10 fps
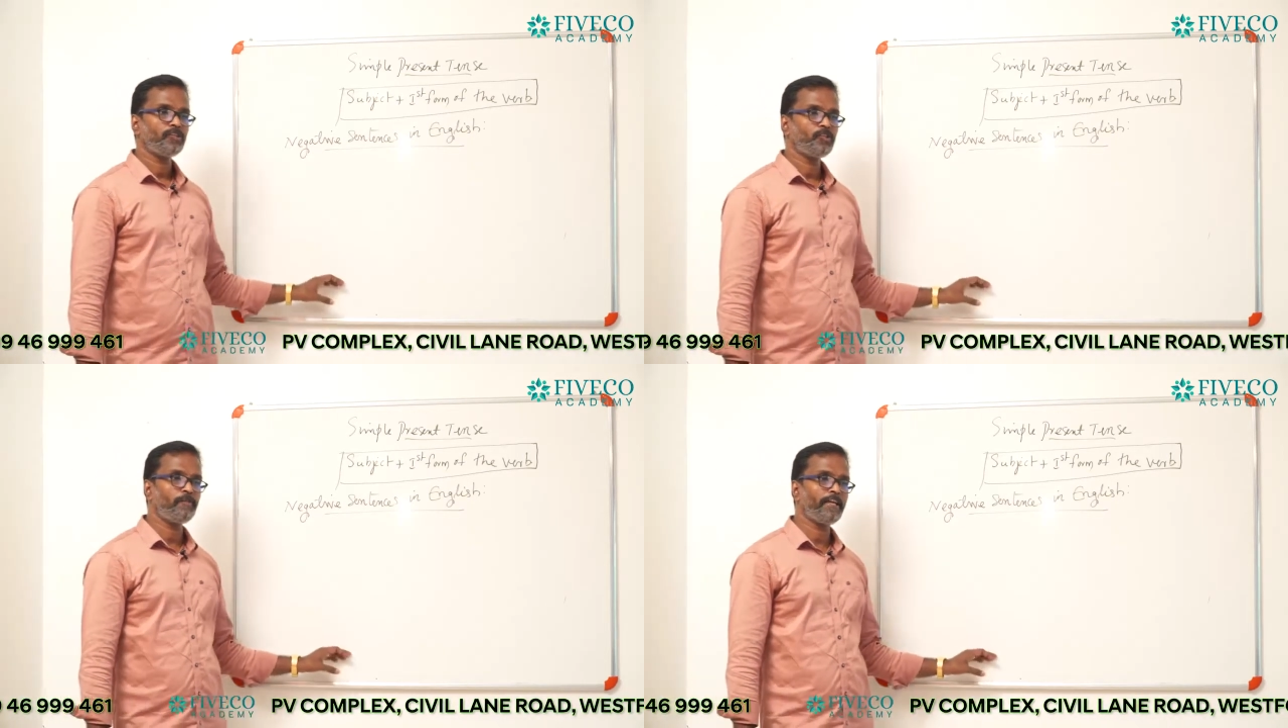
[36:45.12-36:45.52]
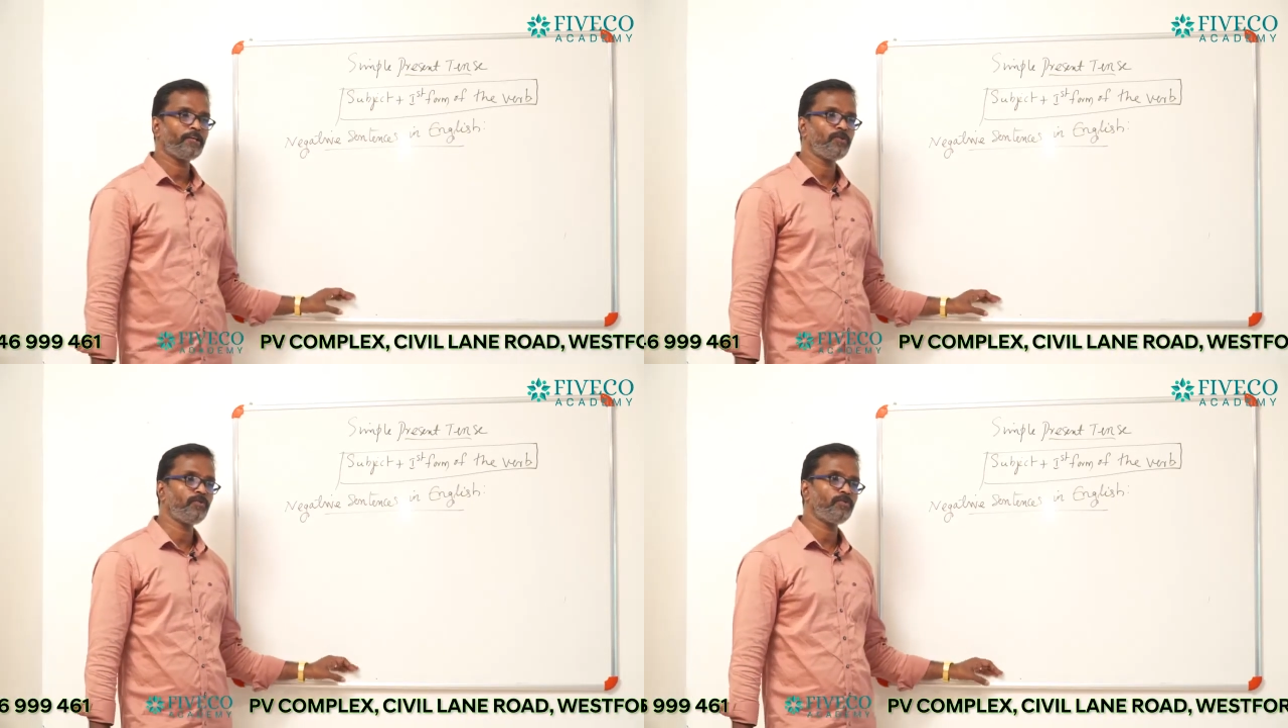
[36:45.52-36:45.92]
To make
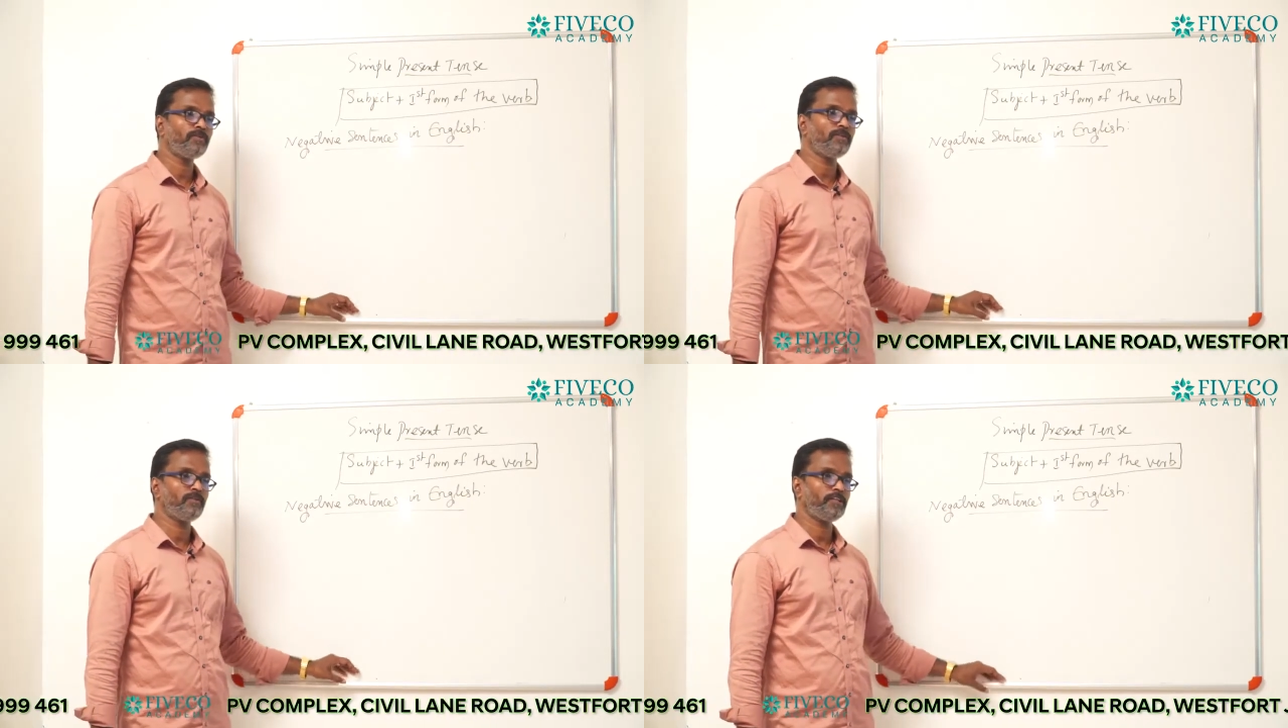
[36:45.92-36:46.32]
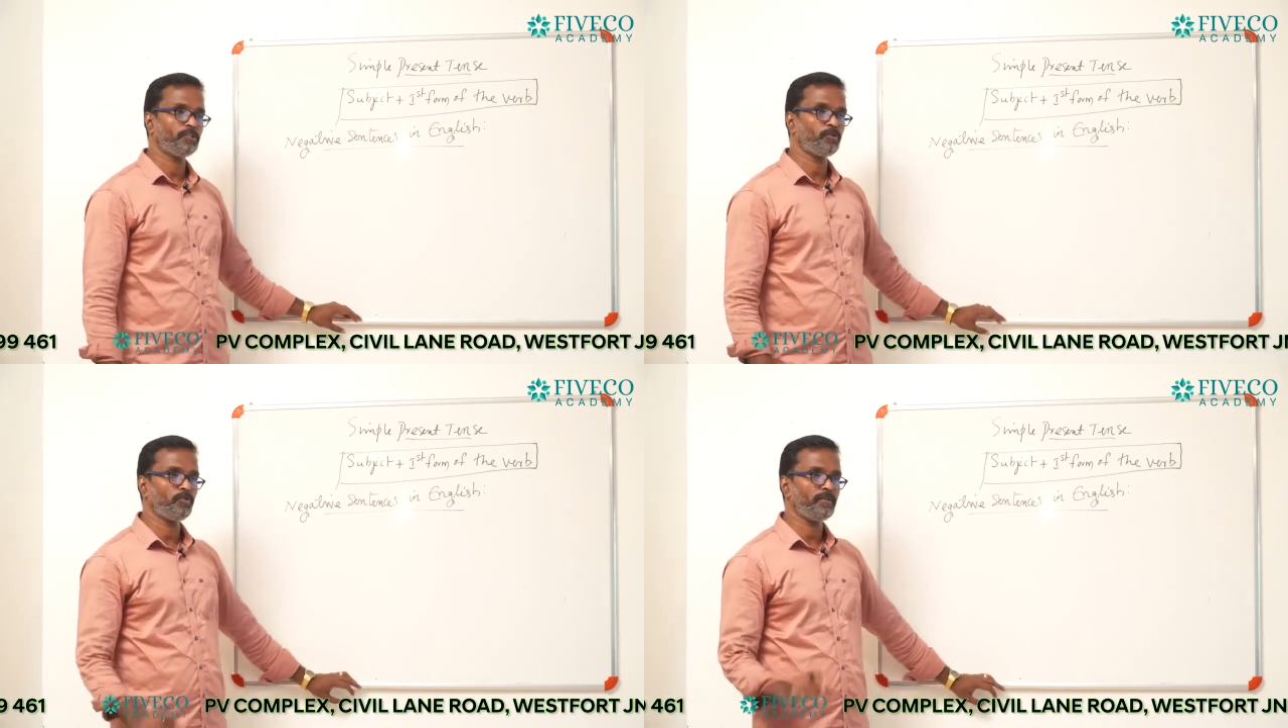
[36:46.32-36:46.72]
you,
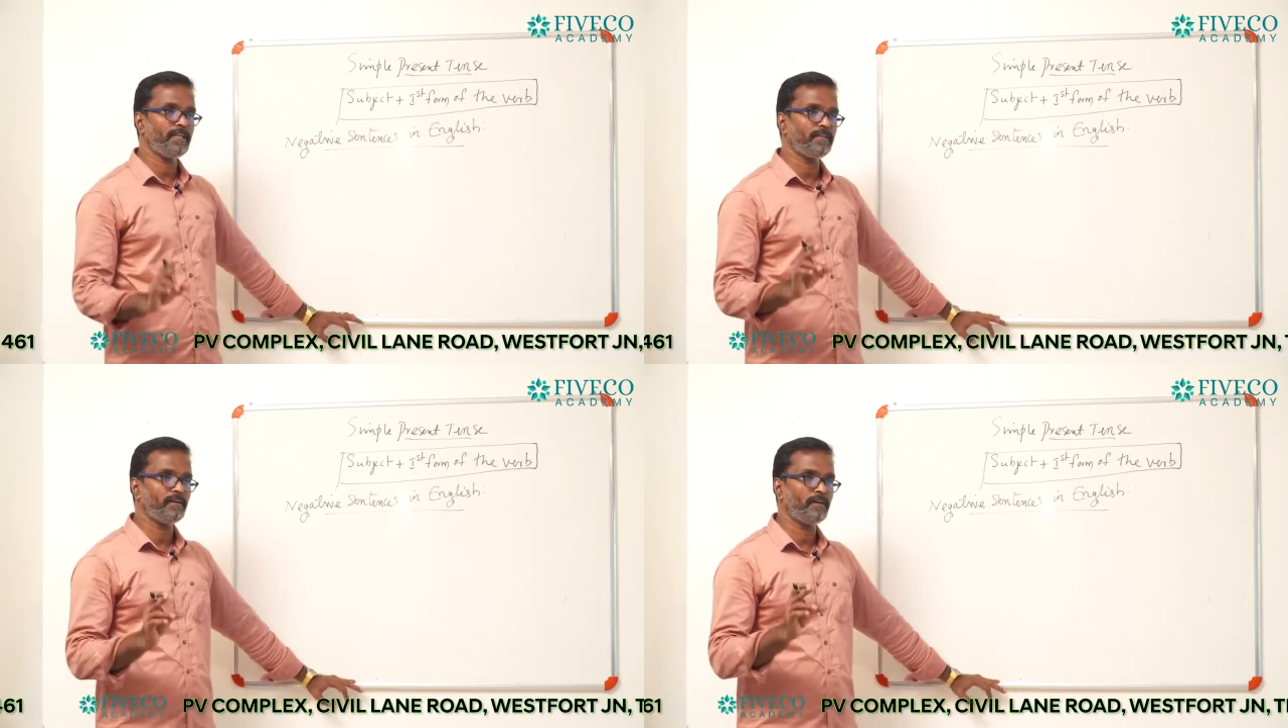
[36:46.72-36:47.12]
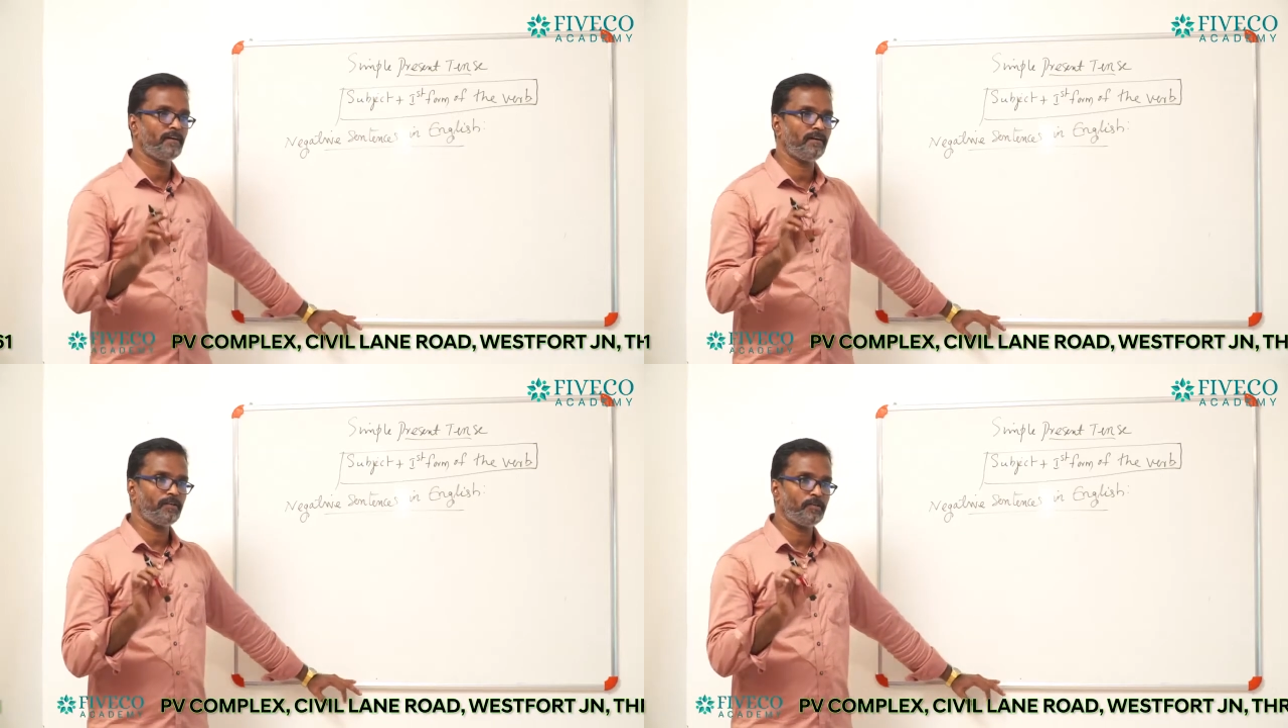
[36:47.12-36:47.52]

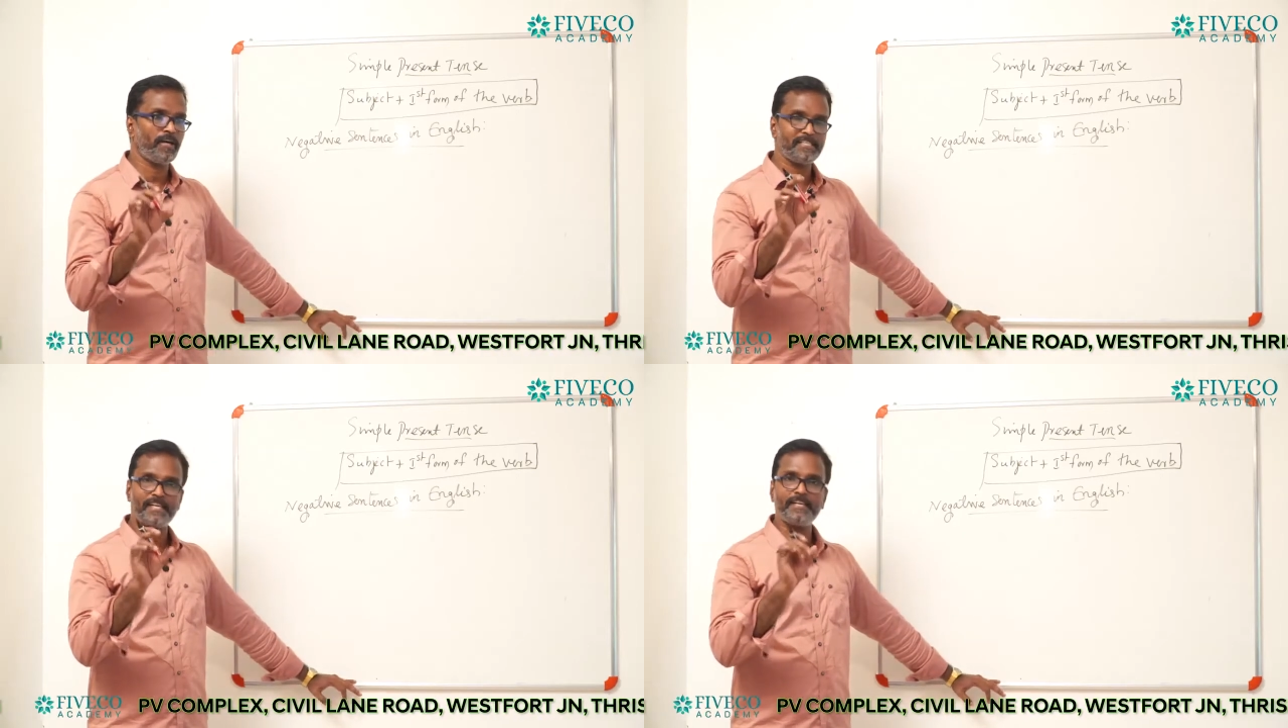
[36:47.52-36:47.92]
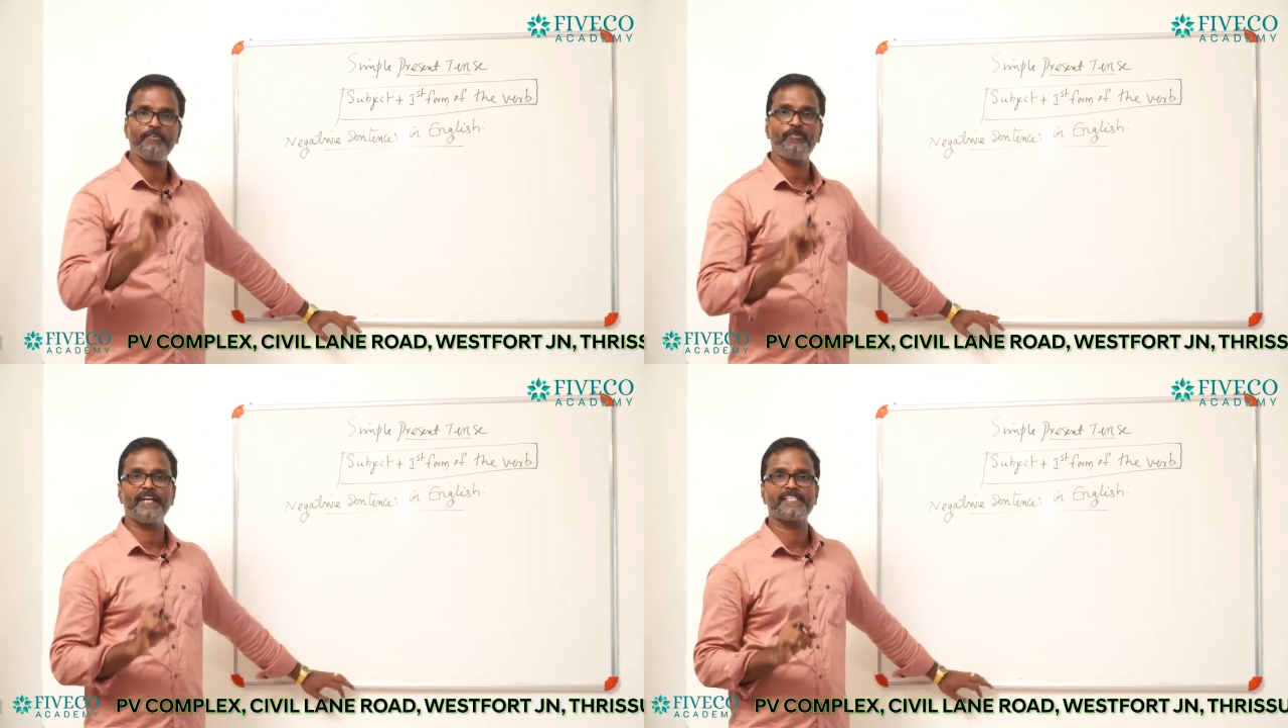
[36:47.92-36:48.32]
I shall give
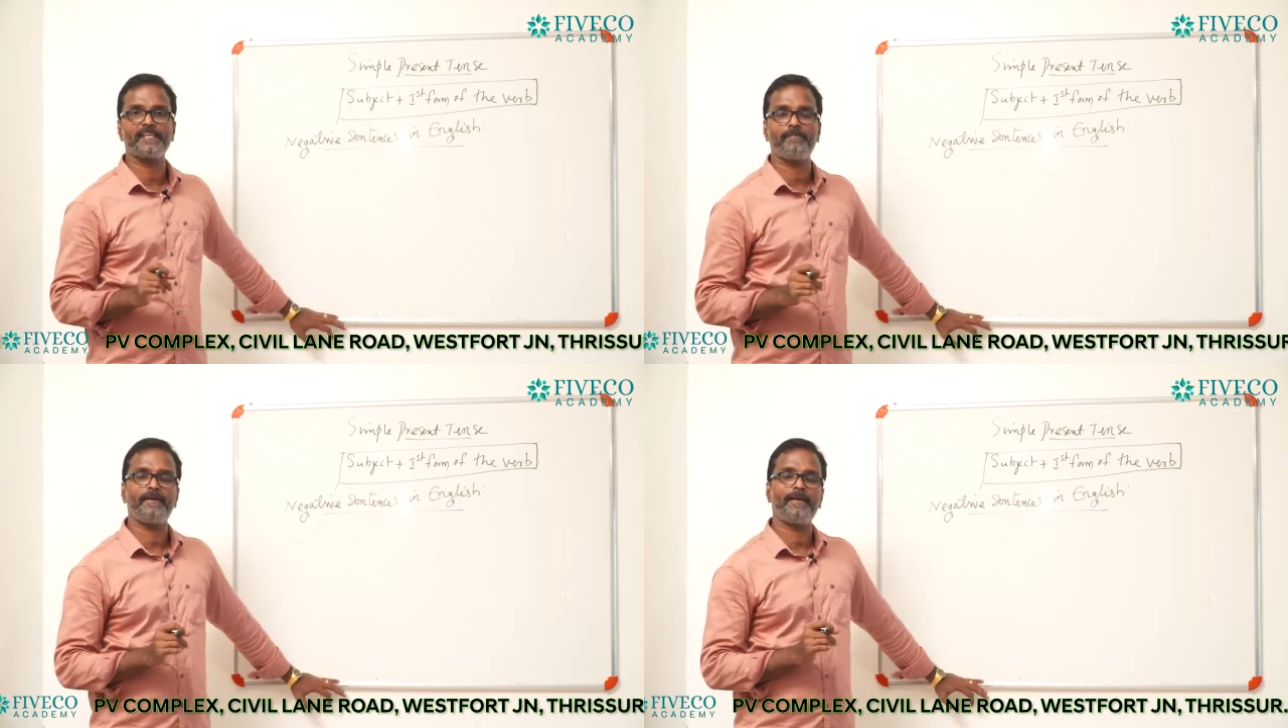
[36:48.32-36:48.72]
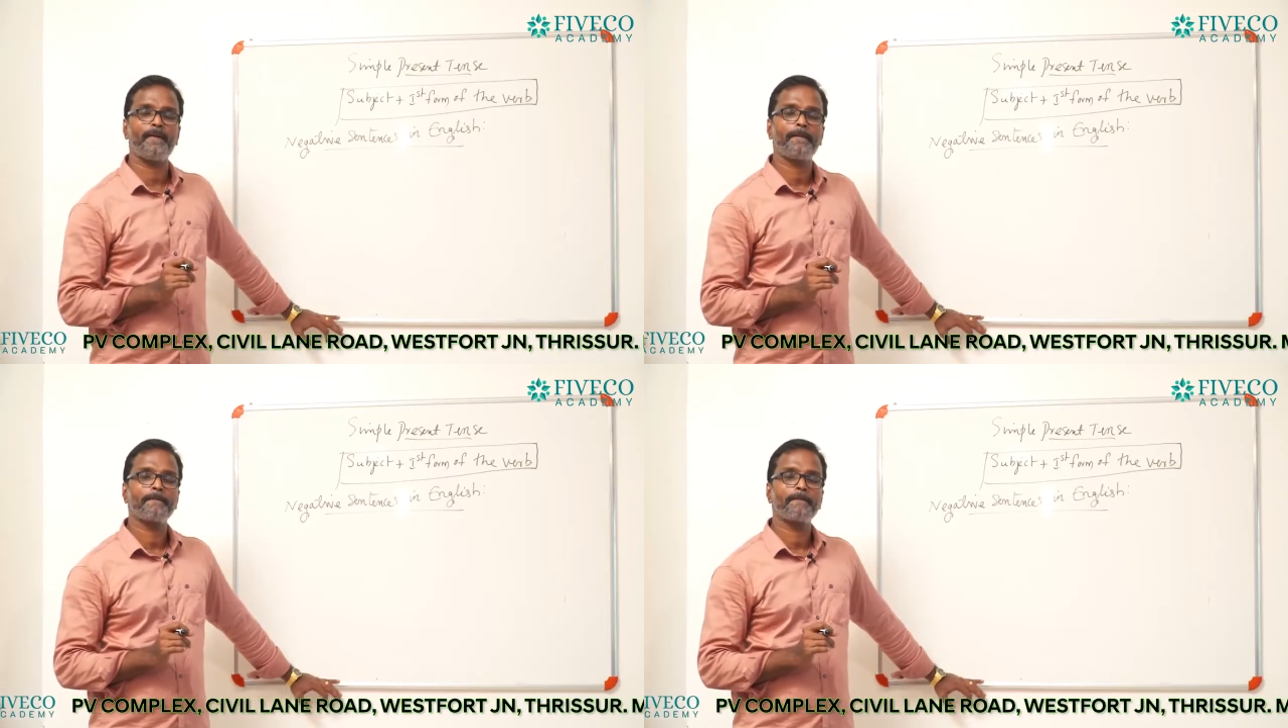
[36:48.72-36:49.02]
you one example.